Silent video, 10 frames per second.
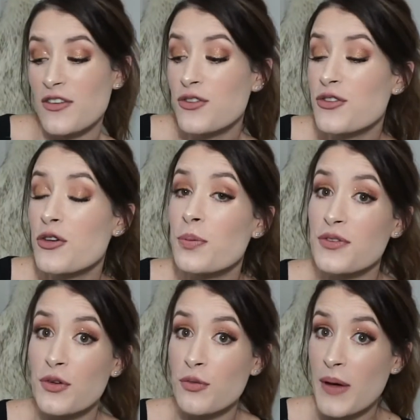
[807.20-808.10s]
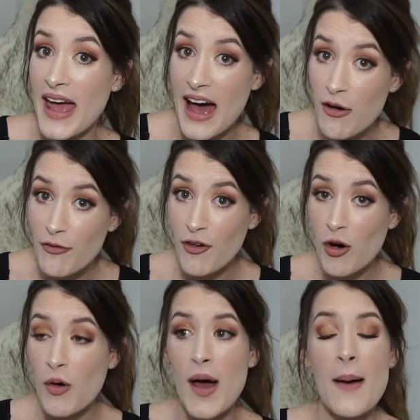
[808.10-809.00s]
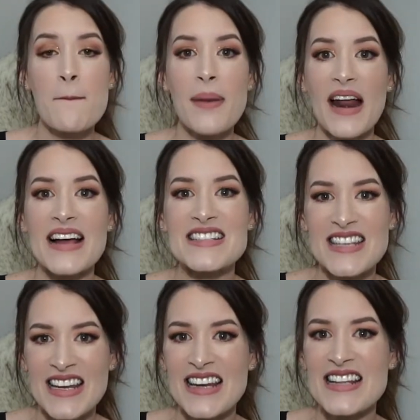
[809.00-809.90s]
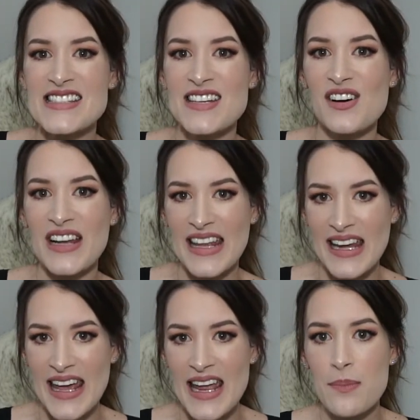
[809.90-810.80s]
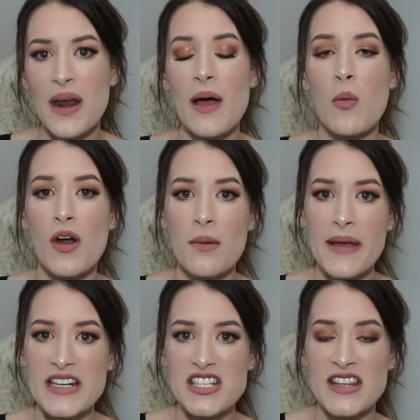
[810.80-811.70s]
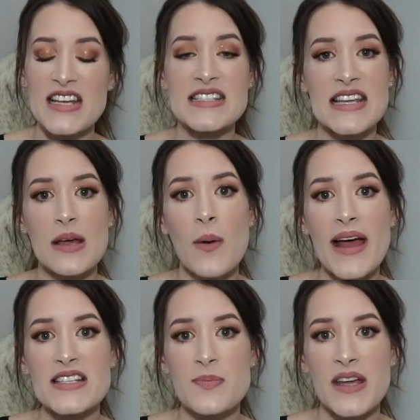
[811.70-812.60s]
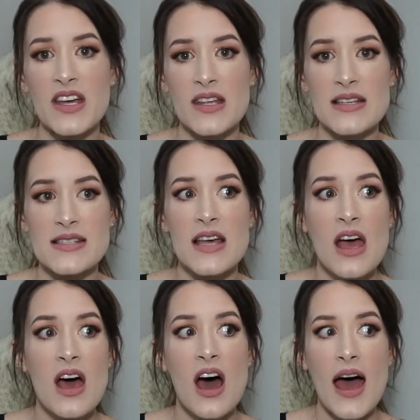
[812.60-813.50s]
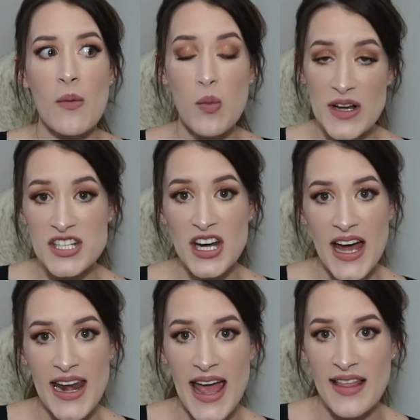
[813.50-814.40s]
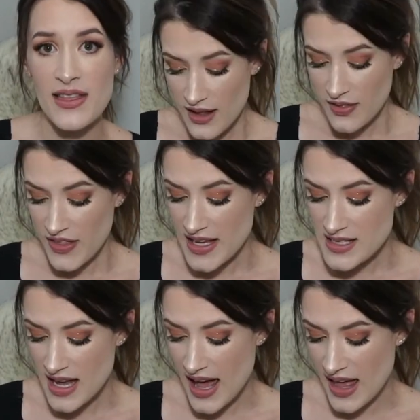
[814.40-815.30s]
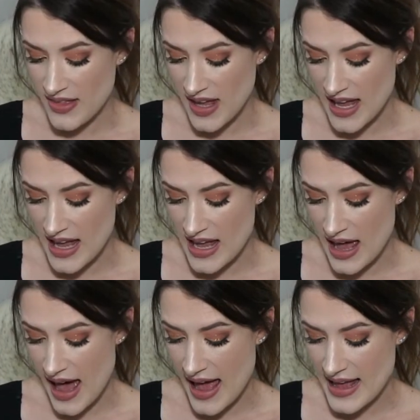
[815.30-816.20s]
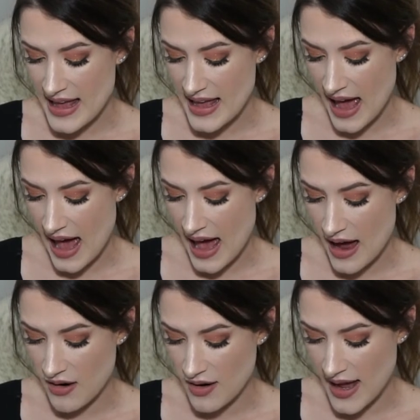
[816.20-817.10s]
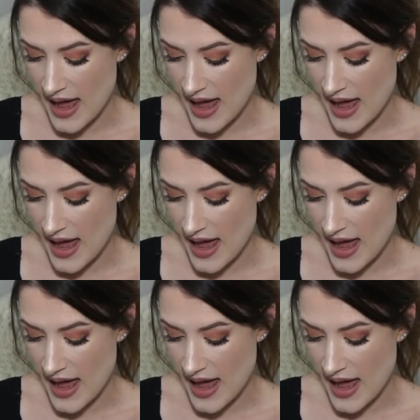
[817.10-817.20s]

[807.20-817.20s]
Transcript: super helpful, but I didn't necessarily need, but I want to mention these anyways because I wish that I had them. These are the AER